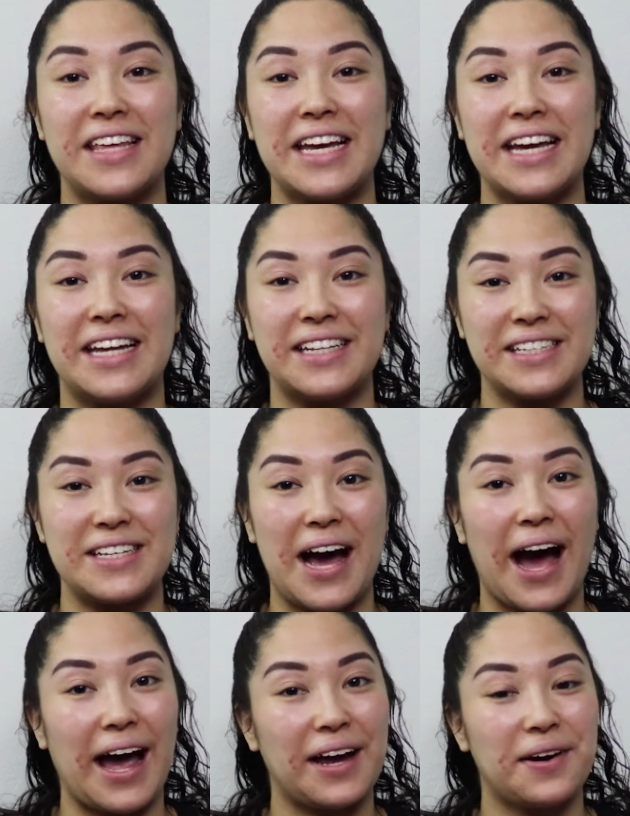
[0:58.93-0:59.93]
the
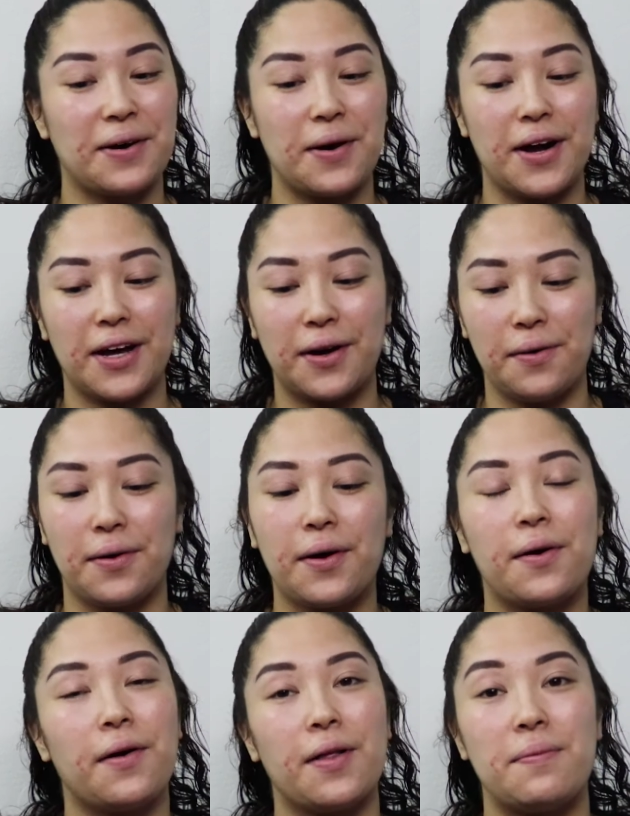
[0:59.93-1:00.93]
entire Coca
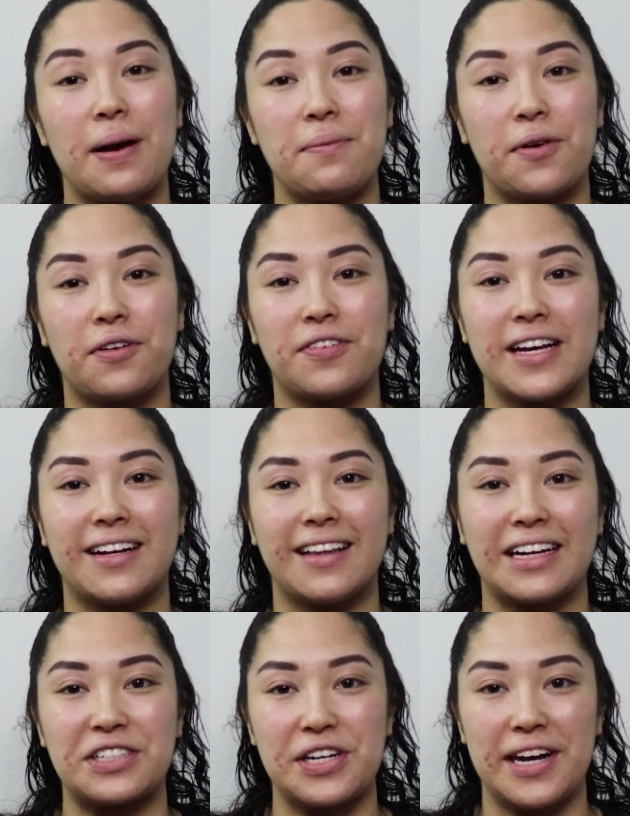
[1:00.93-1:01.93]
Cola by Morphe
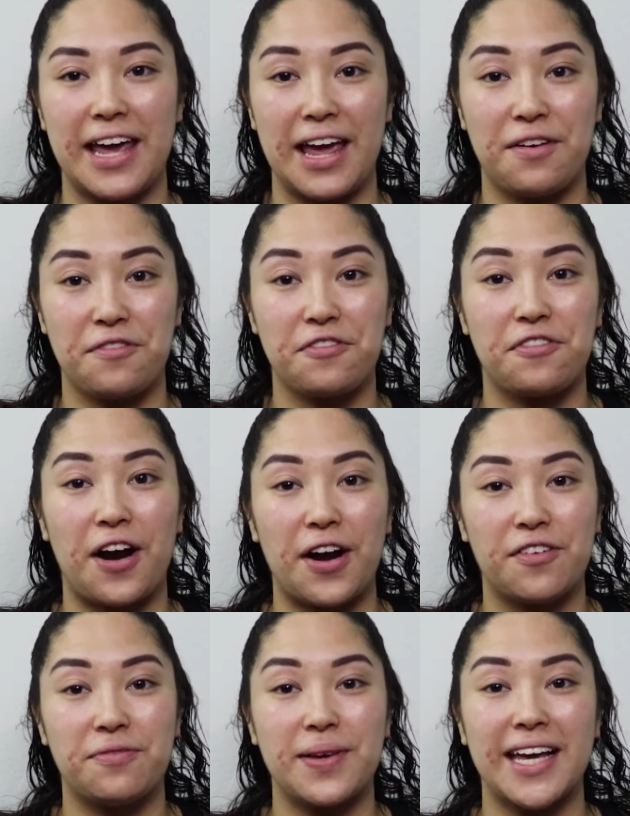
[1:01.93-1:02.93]
collection in front
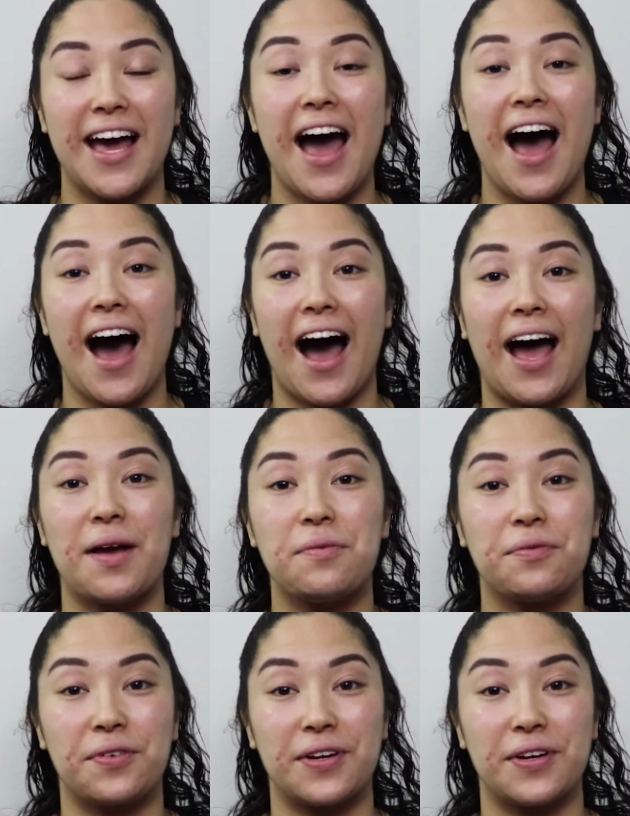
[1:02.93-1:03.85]
of me. I'm